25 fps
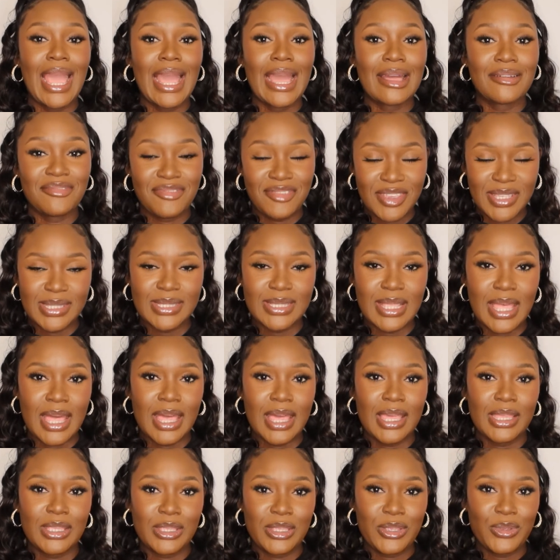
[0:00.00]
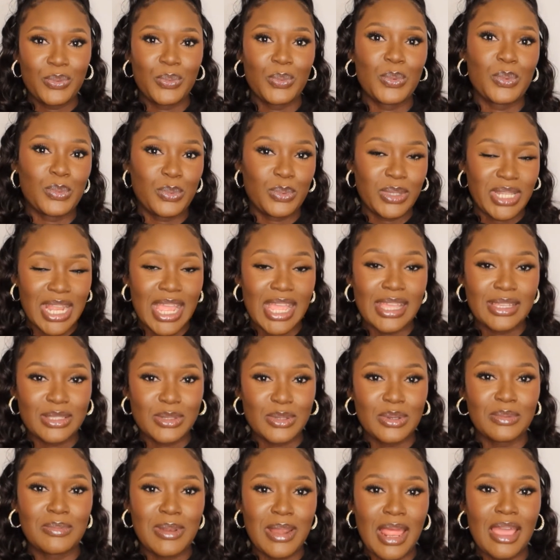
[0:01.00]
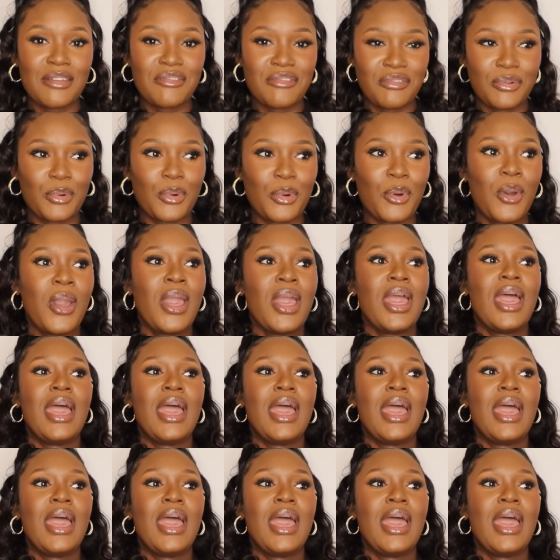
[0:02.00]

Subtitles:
visa you would like to apply for.